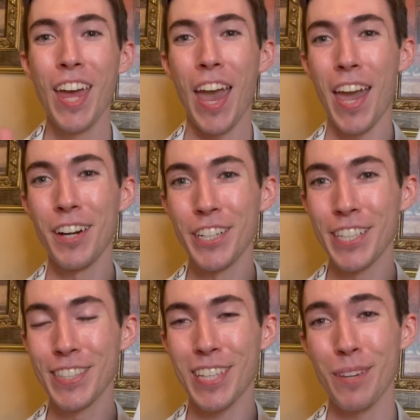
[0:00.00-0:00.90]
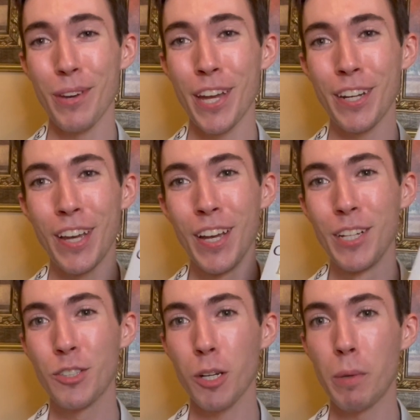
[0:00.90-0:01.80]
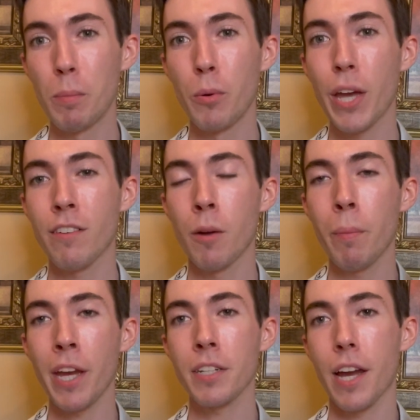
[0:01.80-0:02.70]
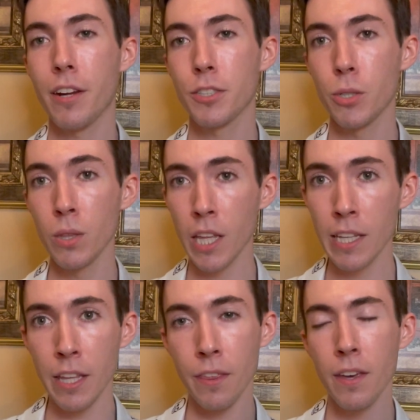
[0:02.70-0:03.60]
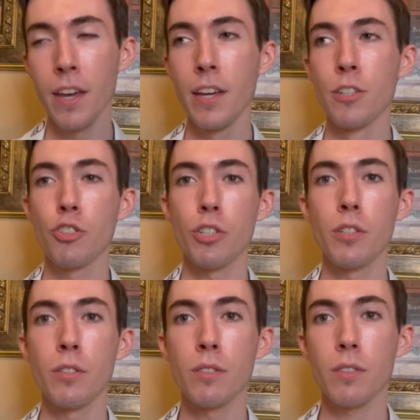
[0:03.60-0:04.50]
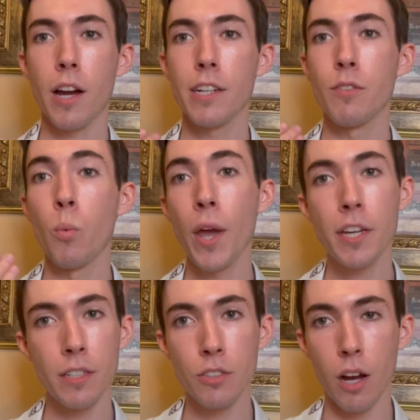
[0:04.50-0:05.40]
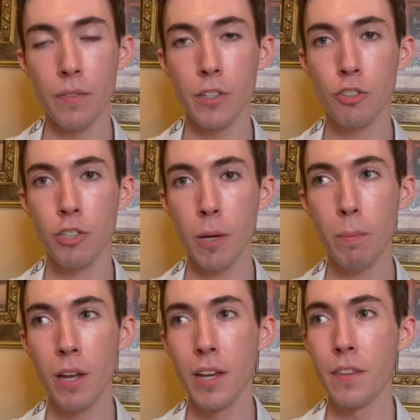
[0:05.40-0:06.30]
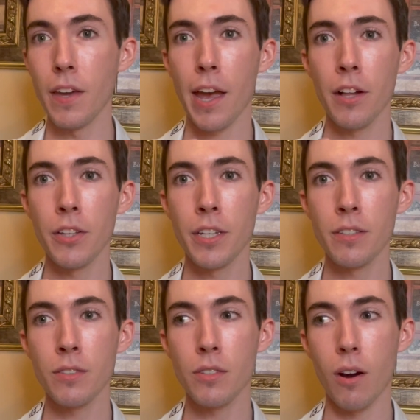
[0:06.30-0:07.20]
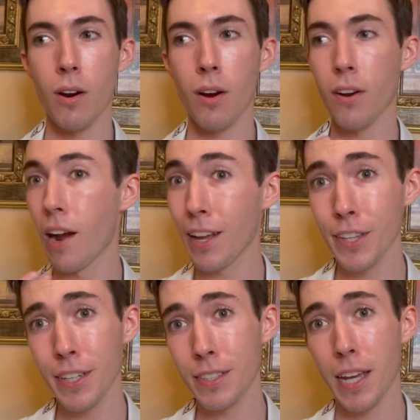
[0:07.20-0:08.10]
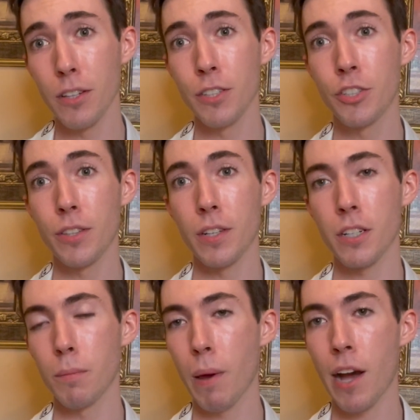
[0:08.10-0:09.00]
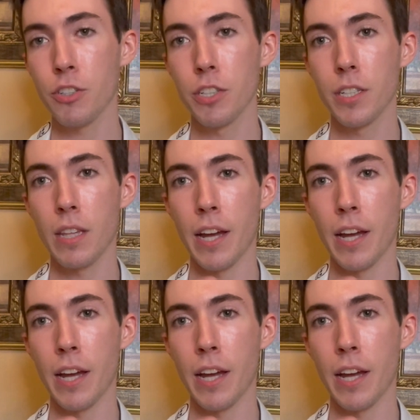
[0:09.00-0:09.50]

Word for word: Aliens came in, took people. We have our main character, Lilith. She's kind of awakened on this ship. The aliens are highly intelligent, they're compassionate.